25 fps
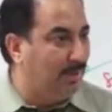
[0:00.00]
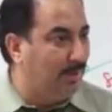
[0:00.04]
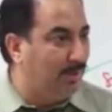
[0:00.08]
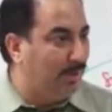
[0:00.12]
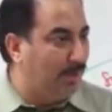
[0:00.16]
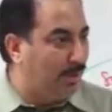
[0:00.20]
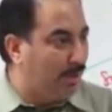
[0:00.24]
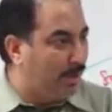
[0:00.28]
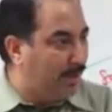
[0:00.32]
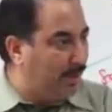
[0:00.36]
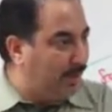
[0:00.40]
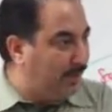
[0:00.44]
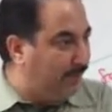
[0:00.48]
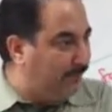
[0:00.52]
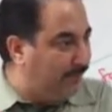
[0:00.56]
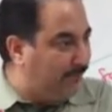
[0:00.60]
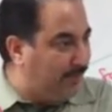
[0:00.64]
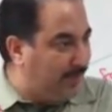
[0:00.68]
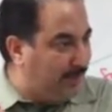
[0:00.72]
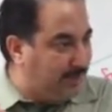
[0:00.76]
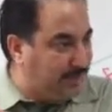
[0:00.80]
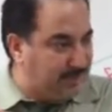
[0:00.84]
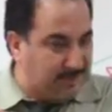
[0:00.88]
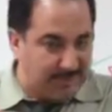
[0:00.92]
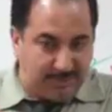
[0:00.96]
Or you
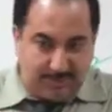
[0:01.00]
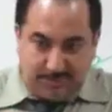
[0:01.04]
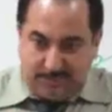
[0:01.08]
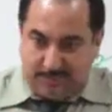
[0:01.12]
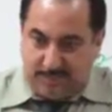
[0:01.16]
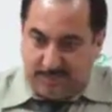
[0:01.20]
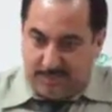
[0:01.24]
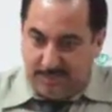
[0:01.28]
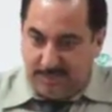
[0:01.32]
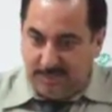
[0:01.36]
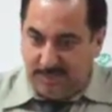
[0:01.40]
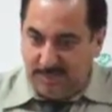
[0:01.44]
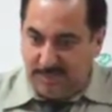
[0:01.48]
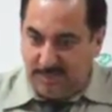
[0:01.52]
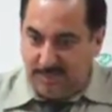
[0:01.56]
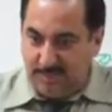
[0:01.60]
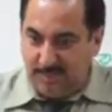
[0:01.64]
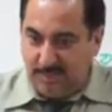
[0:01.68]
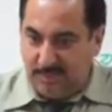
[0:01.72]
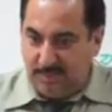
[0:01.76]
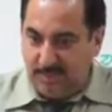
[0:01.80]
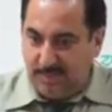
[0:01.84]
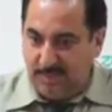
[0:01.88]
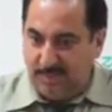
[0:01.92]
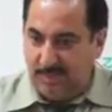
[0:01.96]
fix two,
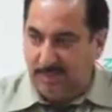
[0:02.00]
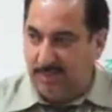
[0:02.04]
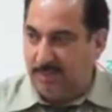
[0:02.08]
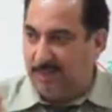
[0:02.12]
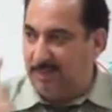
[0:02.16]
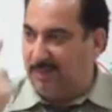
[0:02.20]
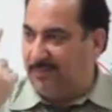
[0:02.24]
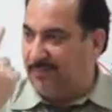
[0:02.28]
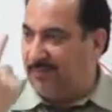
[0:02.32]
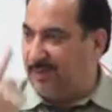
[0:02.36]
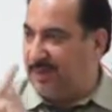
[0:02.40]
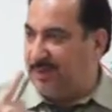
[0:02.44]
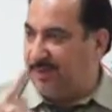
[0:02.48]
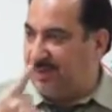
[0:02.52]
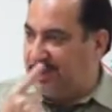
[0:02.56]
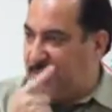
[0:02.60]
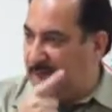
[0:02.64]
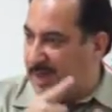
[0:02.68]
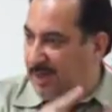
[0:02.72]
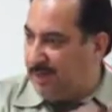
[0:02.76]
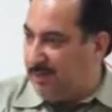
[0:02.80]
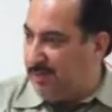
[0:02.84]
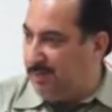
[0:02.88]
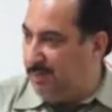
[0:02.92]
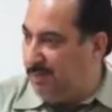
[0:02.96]
you
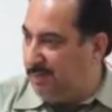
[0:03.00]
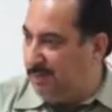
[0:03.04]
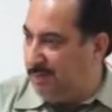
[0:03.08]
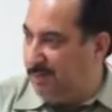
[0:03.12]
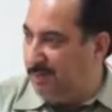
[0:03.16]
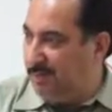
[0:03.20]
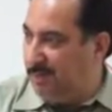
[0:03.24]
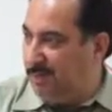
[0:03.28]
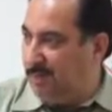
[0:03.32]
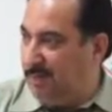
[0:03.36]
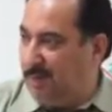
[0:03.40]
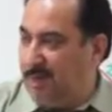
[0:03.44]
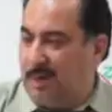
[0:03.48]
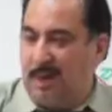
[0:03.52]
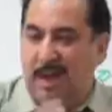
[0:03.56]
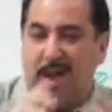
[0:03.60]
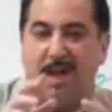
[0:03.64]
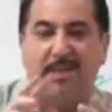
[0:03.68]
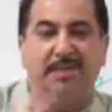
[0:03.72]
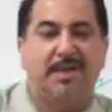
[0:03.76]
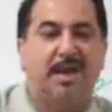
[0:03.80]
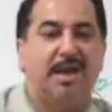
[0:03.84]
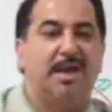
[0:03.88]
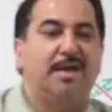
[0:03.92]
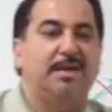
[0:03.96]
differentiate,
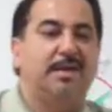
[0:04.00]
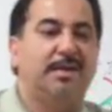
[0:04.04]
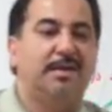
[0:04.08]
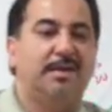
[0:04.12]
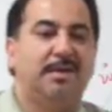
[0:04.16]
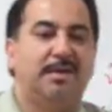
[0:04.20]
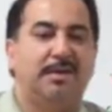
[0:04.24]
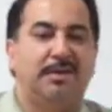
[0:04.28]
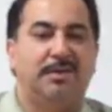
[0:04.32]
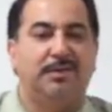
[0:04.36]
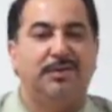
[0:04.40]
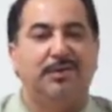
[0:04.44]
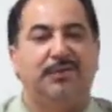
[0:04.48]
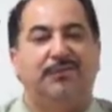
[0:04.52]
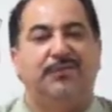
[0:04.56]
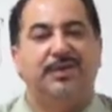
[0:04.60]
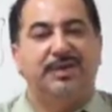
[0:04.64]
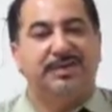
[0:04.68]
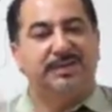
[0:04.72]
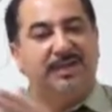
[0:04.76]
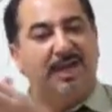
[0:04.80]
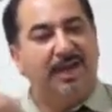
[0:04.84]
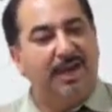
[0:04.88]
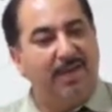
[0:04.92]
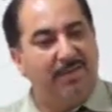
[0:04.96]
and then you
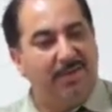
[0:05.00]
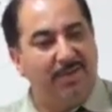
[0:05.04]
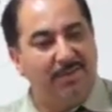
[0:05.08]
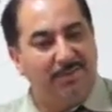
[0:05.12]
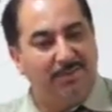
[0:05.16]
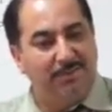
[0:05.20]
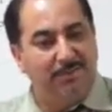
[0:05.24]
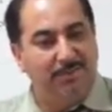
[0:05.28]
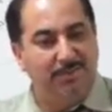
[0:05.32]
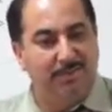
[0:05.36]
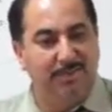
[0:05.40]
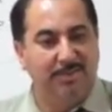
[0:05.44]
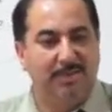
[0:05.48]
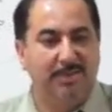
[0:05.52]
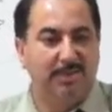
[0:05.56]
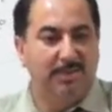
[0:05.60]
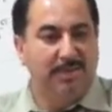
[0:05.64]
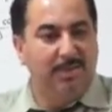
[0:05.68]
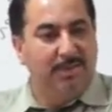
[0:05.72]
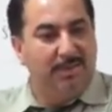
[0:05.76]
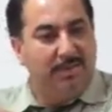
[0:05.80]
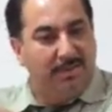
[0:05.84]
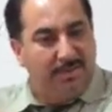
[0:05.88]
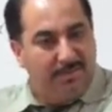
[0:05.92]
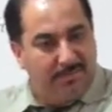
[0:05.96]
fix another two,
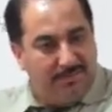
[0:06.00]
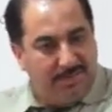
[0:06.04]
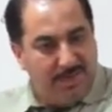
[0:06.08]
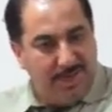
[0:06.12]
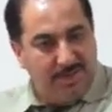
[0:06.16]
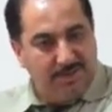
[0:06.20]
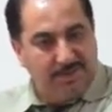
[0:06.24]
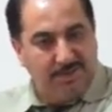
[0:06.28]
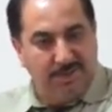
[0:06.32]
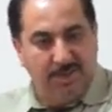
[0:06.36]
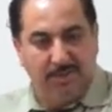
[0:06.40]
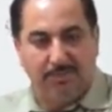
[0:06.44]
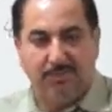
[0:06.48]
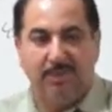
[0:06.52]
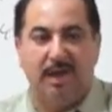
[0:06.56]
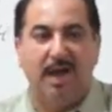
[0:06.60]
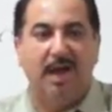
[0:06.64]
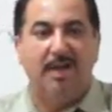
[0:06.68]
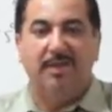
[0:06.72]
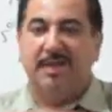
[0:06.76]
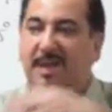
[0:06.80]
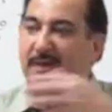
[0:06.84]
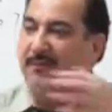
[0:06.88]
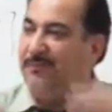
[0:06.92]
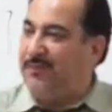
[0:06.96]
differentiate,
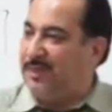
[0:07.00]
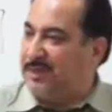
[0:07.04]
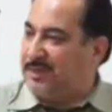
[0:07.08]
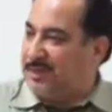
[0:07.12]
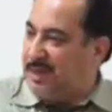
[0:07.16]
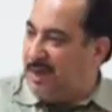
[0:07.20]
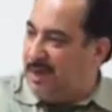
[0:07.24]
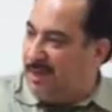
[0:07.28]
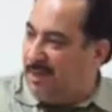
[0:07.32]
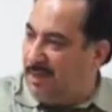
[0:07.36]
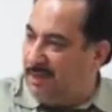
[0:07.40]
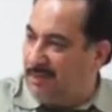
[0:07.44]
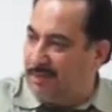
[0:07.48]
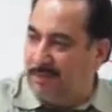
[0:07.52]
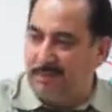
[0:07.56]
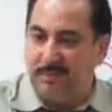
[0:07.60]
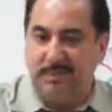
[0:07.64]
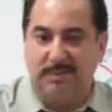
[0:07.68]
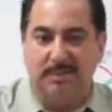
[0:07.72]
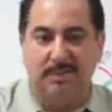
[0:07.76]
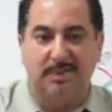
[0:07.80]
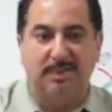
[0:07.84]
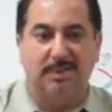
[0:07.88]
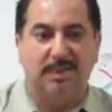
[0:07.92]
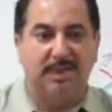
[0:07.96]
and then fix another two.
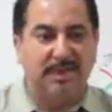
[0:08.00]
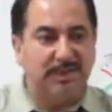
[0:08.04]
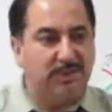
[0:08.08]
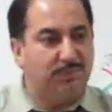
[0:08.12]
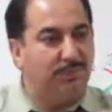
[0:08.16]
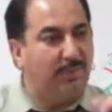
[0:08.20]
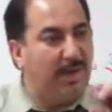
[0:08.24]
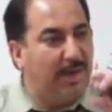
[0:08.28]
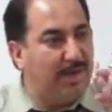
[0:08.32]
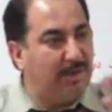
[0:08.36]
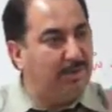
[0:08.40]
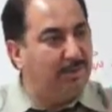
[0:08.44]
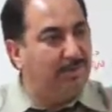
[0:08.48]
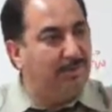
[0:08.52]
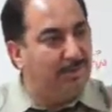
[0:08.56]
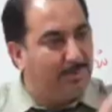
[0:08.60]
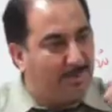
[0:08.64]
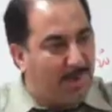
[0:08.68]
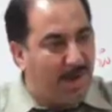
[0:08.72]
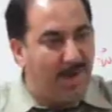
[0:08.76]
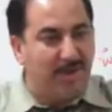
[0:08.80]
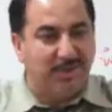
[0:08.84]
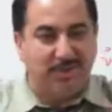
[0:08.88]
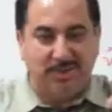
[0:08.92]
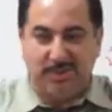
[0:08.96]
This way you do
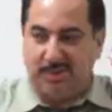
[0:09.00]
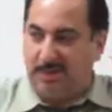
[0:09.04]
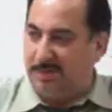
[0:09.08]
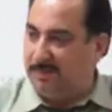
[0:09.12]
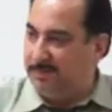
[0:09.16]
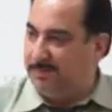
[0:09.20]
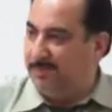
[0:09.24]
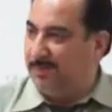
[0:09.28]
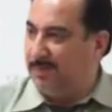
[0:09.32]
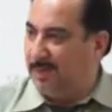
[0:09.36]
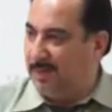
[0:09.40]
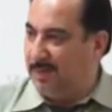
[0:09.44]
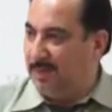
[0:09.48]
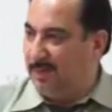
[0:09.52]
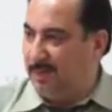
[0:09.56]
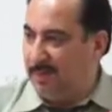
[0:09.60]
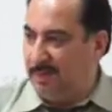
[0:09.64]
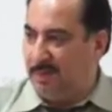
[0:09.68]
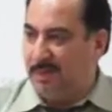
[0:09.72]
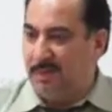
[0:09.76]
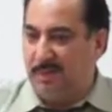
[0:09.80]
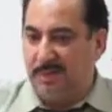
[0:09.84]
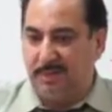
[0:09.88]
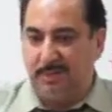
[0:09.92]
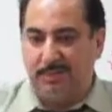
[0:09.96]
partial
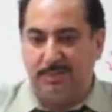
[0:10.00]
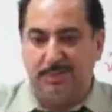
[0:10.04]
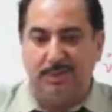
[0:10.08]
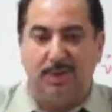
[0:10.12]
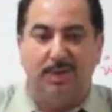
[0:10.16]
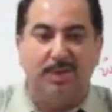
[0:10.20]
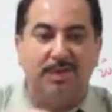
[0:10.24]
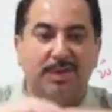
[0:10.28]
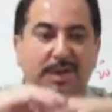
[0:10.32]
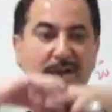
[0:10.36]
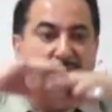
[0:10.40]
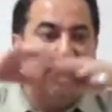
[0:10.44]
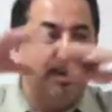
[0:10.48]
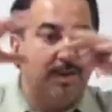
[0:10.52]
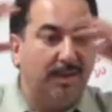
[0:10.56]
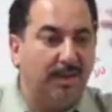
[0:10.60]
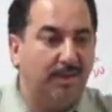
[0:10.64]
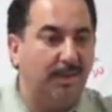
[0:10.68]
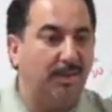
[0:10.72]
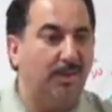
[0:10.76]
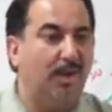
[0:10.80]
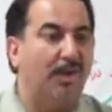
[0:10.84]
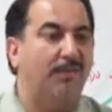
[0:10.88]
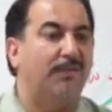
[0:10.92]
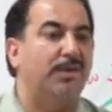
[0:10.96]
to know the
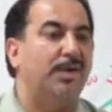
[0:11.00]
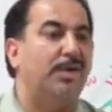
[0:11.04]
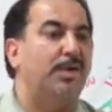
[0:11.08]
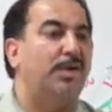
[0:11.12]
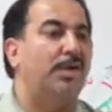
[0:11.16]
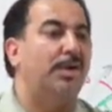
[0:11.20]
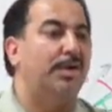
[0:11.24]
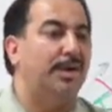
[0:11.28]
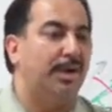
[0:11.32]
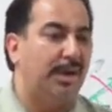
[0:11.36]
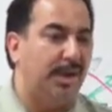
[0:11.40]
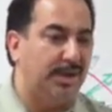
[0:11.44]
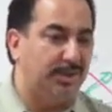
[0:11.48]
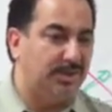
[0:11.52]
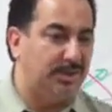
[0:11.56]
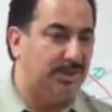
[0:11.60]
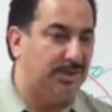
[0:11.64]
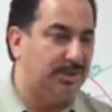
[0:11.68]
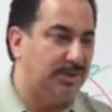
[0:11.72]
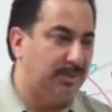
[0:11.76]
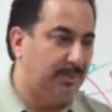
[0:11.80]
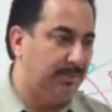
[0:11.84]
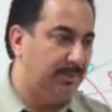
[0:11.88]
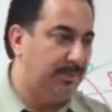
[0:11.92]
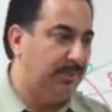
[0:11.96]
overall
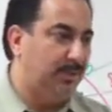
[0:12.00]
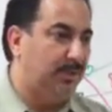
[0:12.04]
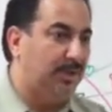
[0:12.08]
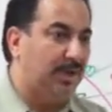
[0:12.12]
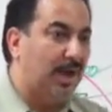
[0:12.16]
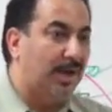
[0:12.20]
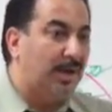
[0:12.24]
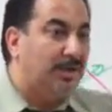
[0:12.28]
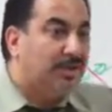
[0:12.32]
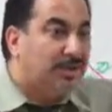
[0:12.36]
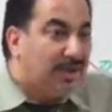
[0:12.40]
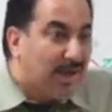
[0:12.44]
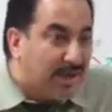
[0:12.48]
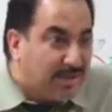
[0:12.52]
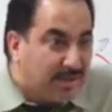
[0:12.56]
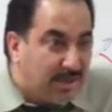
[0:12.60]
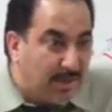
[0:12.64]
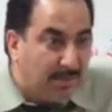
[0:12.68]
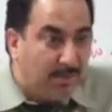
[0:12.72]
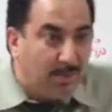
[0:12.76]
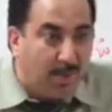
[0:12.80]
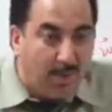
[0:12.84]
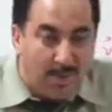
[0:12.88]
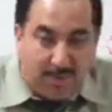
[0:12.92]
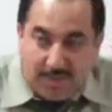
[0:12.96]
relationship. You cannot change
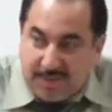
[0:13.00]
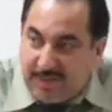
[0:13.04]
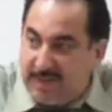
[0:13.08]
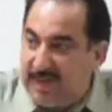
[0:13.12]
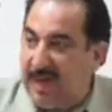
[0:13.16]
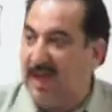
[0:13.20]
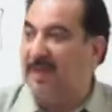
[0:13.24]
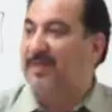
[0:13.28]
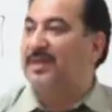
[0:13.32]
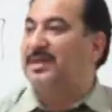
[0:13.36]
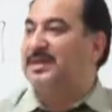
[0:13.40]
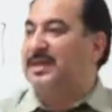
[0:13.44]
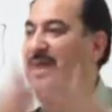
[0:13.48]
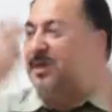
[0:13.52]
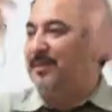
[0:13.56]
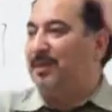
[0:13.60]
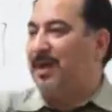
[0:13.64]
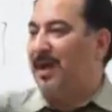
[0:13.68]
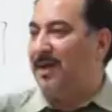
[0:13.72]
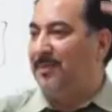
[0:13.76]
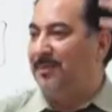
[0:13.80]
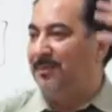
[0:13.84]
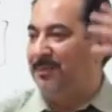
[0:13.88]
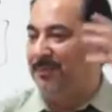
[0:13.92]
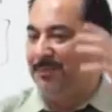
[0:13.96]
them all three at the same
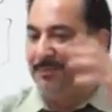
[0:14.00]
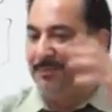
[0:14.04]
time.